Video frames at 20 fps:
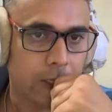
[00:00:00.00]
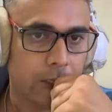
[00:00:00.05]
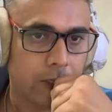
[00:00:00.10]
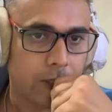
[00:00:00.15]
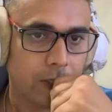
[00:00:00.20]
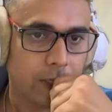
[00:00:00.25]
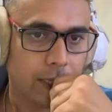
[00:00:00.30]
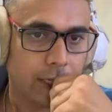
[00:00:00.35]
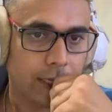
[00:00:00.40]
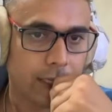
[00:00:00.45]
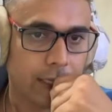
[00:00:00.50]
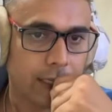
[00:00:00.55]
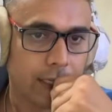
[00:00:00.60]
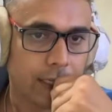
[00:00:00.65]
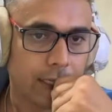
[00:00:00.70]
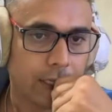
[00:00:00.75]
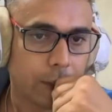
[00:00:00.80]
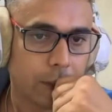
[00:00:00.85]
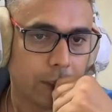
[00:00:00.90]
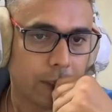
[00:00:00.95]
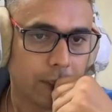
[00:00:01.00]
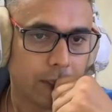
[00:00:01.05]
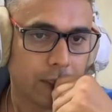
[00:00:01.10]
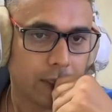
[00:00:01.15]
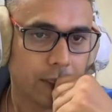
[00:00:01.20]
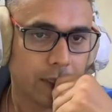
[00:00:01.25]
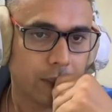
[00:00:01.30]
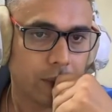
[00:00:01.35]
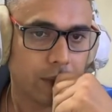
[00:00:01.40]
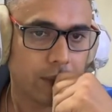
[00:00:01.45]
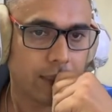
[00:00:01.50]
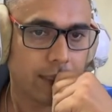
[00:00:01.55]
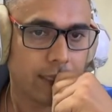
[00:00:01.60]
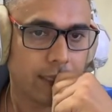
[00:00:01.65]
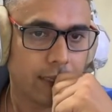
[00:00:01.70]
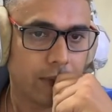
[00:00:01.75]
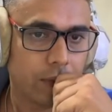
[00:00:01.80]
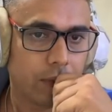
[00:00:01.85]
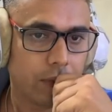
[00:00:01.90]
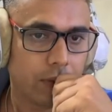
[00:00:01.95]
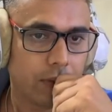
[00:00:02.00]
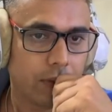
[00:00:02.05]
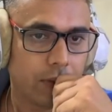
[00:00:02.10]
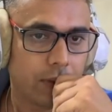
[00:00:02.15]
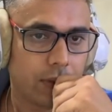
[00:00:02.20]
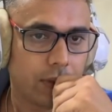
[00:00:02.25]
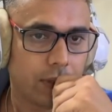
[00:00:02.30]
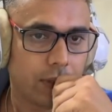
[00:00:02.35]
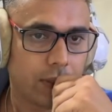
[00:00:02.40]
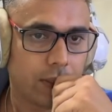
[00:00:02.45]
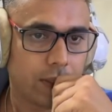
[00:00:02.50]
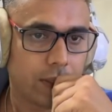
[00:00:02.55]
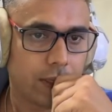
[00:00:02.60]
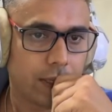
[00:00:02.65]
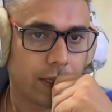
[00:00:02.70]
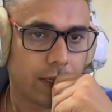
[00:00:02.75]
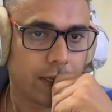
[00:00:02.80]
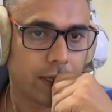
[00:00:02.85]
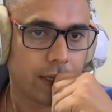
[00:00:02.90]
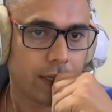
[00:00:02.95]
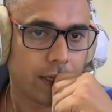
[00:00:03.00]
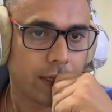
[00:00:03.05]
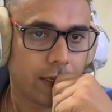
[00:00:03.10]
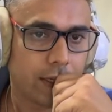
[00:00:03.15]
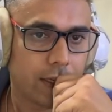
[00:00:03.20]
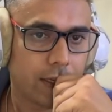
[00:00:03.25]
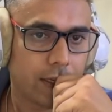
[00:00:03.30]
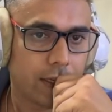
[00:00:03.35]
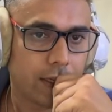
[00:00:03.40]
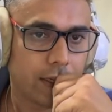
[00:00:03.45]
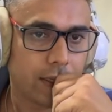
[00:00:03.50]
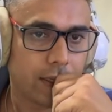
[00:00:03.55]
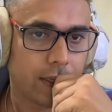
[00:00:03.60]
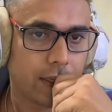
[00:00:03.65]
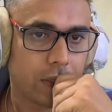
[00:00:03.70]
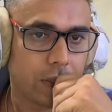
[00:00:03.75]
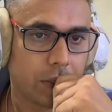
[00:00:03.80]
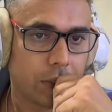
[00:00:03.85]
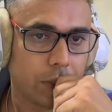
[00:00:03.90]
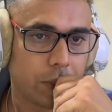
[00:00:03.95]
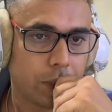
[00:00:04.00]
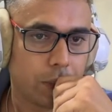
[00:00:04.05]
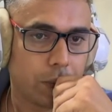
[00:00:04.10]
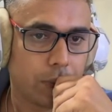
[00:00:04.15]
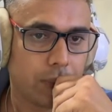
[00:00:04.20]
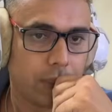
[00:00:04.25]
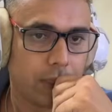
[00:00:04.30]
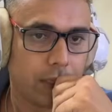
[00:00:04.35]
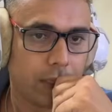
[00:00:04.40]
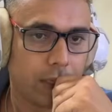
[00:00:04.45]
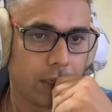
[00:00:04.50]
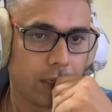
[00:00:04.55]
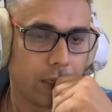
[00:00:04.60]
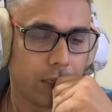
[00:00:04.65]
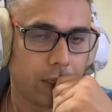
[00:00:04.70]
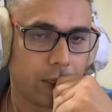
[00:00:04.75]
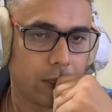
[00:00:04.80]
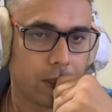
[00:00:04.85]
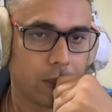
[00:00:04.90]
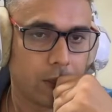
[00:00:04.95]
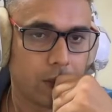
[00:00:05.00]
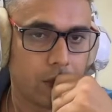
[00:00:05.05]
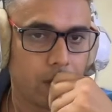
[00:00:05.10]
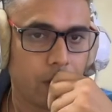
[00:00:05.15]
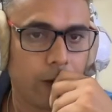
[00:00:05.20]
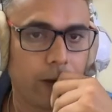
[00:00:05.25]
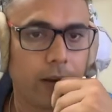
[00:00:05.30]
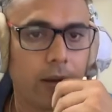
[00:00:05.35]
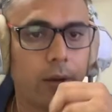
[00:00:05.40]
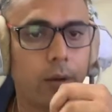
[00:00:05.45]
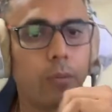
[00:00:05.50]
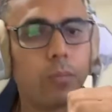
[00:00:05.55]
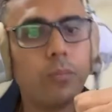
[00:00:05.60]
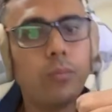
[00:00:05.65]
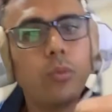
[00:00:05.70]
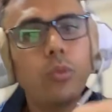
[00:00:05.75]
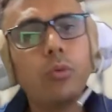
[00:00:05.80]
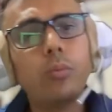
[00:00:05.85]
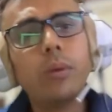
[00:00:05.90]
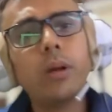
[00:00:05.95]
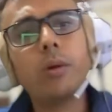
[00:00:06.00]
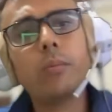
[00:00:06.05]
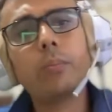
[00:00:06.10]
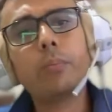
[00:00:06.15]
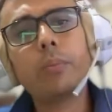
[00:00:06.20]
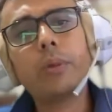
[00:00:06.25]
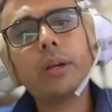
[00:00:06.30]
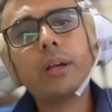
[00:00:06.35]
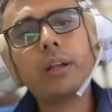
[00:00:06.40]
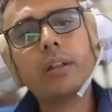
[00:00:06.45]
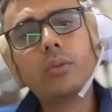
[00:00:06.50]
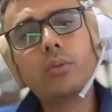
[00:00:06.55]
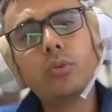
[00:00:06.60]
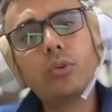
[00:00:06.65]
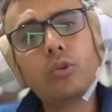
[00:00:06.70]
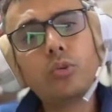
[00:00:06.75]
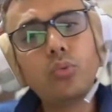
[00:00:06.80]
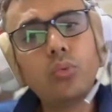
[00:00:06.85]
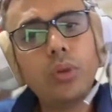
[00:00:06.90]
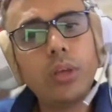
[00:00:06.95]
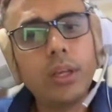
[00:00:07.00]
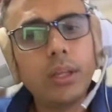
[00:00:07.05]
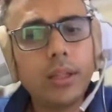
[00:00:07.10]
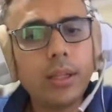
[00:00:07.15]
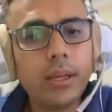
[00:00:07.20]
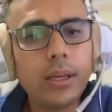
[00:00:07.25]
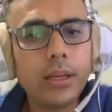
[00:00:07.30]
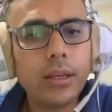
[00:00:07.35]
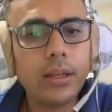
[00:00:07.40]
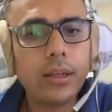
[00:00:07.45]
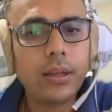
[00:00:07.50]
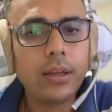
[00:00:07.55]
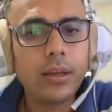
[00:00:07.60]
So I can't take because I will take with this, and this should be what kind of move my opponent is doing that.